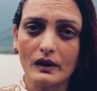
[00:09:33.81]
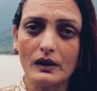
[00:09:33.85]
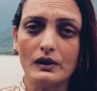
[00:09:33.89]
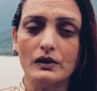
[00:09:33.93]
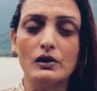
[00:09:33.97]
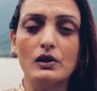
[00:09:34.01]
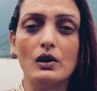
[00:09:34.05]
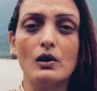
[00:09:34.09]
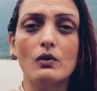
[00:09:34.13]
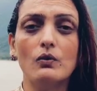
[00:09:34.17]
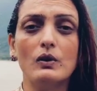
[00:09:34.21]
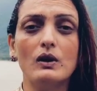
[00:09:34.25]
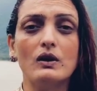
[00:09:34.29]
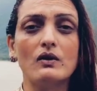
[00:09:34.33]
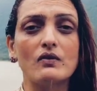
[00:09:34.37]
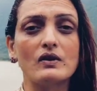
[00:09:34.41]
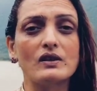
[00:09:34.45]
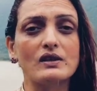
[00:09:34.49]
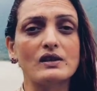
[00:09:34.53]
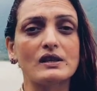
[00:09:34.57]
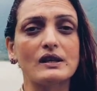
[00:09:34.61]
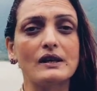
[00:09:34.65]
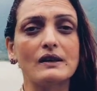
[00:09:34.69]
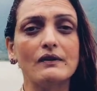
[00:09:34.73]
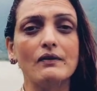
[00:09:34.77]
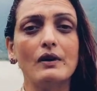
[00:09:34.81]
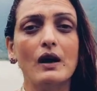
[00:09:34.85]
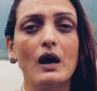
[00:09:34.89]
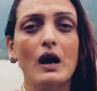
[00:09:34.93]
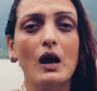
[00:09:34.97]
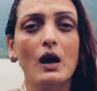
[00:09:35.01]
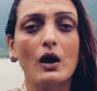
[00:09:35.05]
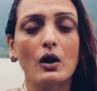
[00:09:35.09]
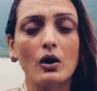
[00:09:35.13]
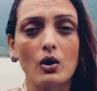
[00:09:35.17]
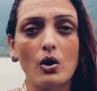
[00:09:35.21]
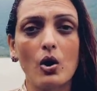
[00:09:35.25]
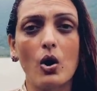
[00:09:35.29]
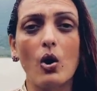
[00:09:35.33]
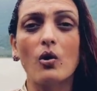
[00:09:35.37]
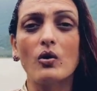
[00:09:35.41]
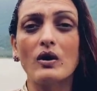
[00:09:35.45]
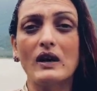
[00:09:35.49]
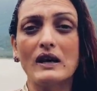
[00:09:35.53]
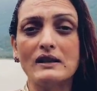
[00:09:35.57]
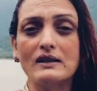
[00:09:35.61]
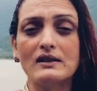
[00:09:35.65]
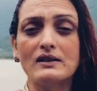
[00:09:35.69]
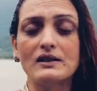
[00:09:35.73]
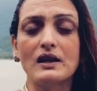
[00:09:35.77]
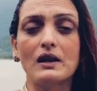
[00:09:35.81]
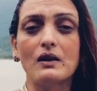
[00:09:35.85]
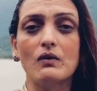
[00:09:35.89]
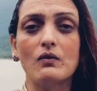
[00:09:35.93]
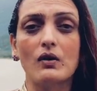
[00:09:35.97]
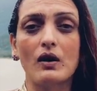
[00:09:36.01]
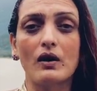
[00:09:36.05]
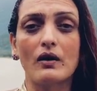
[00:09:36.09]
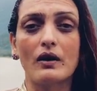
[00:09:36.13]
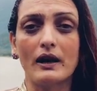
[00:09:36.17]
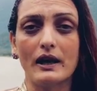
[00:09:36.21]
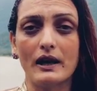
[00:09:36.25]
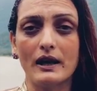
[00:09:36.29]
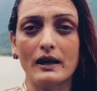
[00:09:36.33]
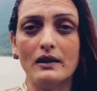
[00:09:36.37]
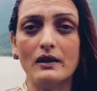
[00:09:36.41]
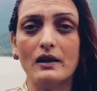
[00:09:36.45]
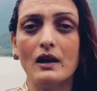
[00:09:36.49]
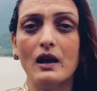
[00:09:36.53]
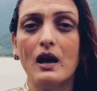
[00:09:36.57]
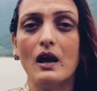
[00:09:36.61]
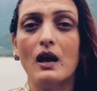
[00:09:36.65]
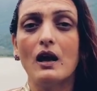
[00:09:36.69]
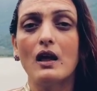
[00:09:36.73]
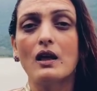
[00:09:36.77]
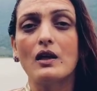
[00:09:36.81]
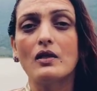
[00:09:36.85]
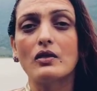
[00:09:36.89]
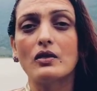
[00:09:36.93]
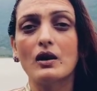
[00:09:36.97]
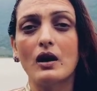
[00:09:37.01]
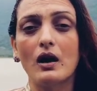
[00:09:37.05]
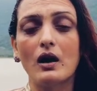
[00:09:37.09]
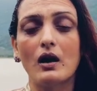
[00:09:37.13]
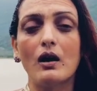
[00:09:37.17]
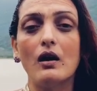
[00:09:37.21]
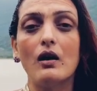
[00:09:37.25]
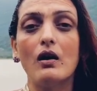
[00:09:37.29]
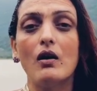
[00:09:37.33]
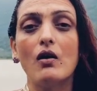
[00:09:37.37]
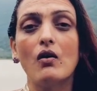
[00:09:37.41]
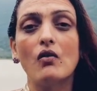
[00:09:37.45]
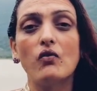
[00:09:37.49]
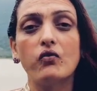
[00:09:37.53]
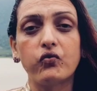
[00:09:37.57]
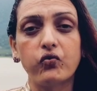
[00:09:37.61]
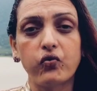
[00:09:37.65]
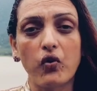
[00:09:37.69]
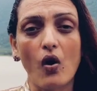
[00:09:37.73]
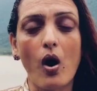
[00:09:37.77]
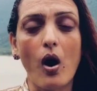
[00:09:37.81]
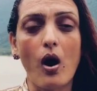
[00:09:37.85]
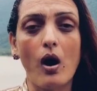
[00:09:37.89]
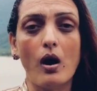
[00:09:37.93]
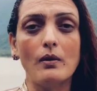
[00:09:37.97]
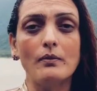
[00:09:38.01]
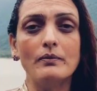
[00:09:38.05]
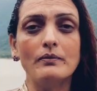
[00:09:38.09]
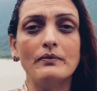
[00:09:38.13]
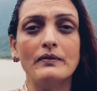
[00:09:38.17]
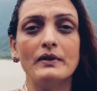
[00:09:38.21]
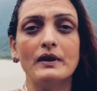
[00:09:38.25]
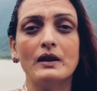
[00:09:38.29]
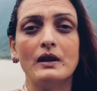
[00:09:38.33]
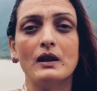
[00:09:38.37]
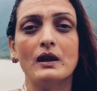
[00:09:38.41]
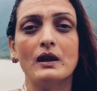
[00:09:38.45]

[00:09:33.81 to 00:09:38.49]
you will receive gold and silver in the form